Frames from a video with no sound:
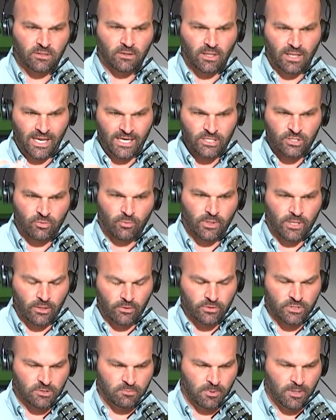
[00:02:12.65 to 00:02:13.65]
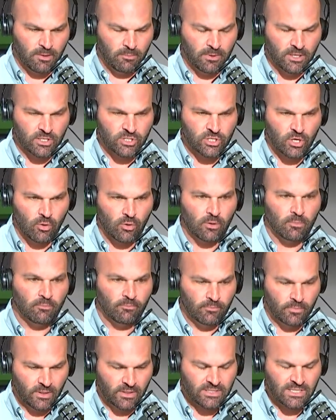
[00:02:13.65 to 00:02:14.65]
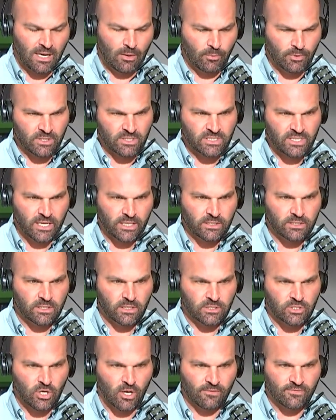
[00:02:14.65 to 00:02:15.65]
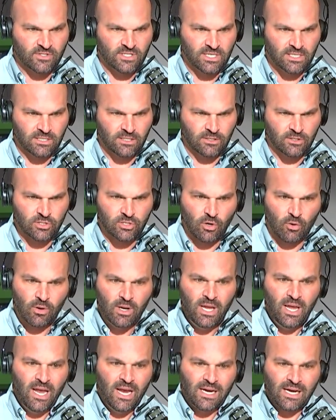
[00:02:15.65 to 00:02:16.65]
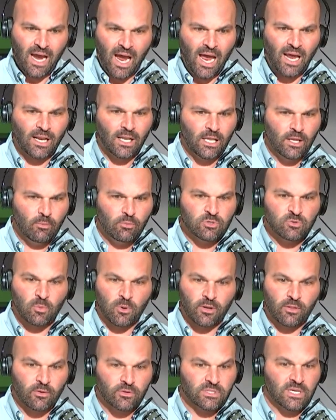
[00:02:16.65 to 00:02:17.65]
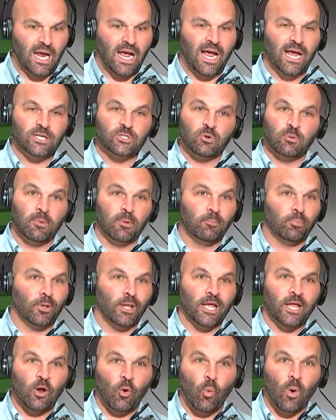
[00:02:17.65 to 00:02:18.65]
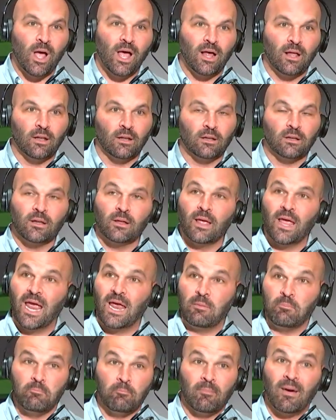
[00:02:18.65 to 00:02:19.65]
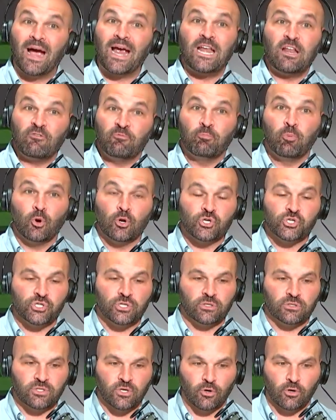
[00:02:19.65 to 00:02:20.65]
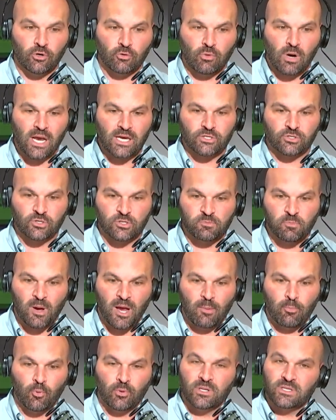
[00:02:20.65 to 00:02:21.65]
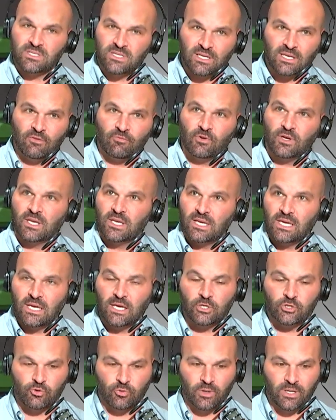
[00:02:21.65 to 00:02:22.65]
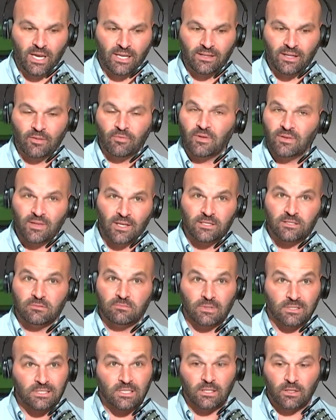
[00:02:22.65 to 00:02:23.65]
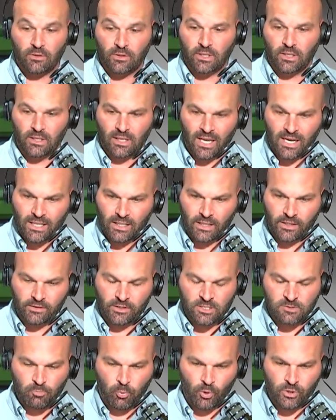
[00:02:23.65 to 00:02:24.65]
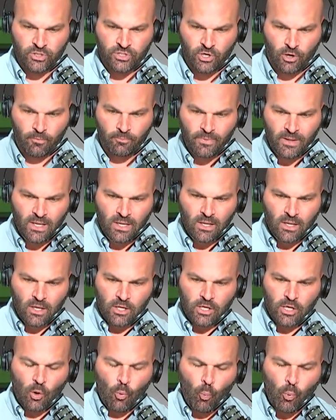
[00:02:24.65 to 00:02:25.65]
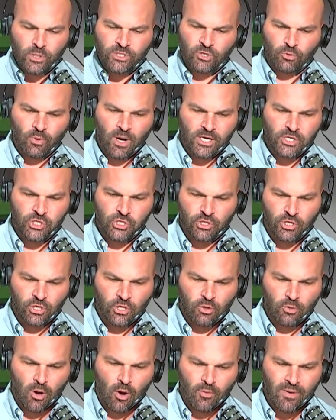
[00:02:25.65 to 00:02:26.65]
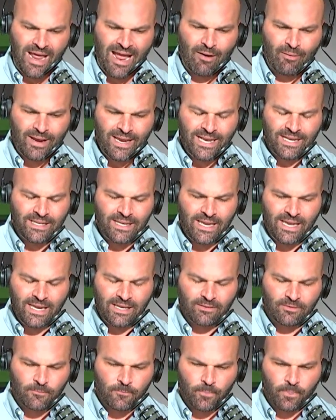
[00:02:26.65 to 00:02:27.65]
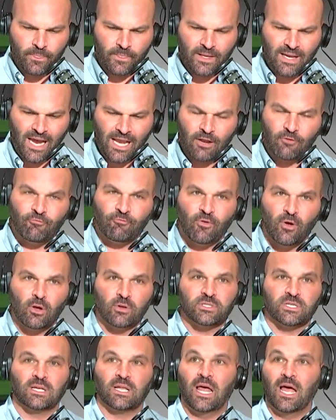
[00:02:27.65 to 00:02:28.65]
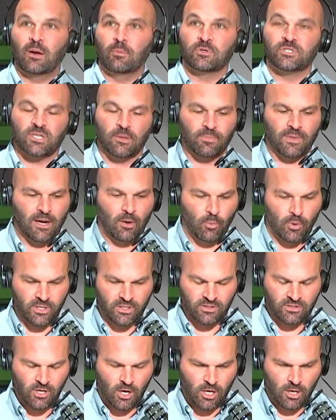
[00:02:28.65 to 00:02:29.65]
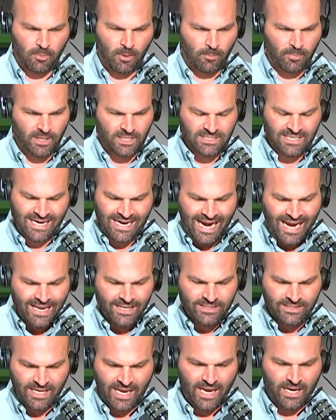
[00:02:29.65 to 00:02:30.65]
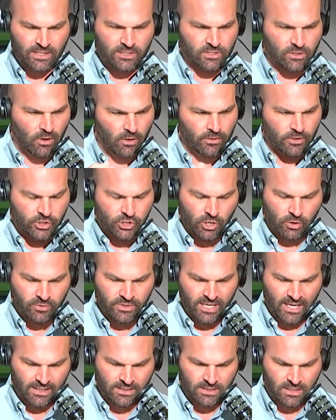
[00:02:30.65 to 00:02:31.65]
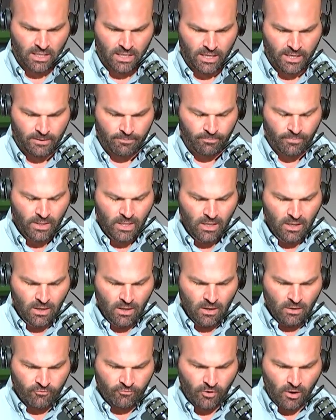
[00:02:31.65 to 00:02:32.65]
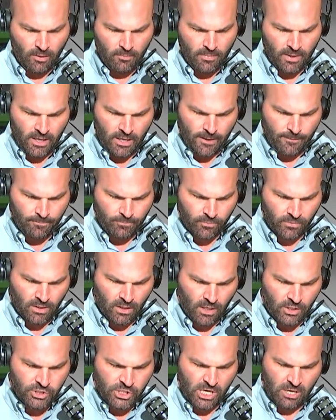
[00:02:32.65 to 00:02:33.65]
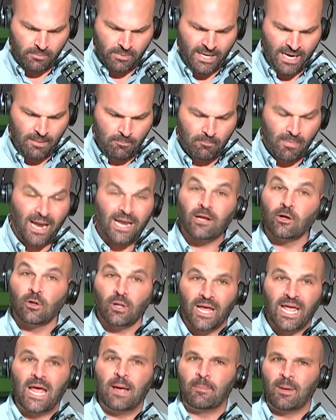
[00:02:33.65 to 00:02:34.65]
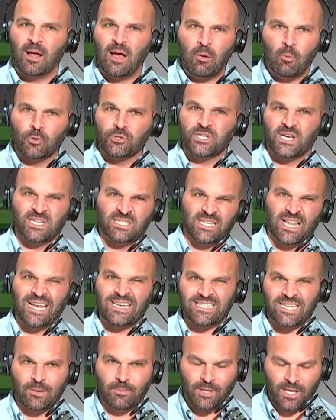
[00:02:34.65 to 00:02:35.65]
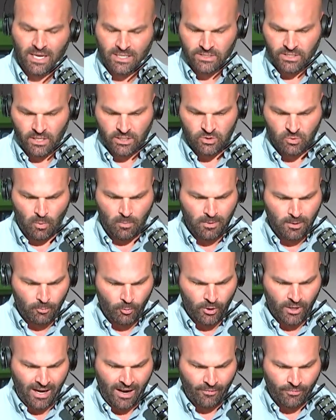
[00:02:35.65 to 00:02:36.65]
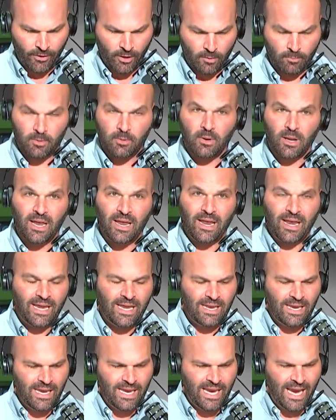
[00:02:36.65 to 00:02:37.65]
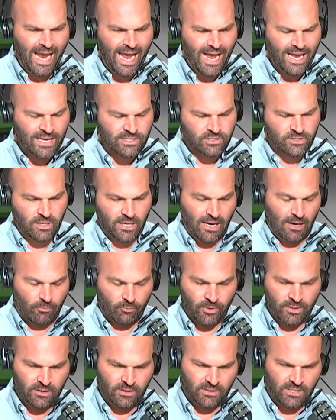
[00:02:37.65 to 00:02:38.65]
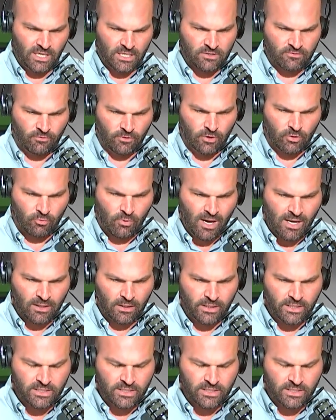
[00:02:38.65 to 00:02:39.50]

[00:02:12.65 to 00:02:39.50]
In the last 3 years, has been in Minnesota. He signed with the Saints this offseason. So Connolly was one of those guys who had been playing well and might have pushed to earn a roster spot with a significant knee injury. I think that's clearly unlikely at this point. So, you know, what direction do you go now? And it kind of falls in line with something I wanted to talk about because I got a text on the show text line from a gentleman named Michael M. I won't say his last name in case he doesn't want me to put it out there. But he asked, and I'll read the text for you directly.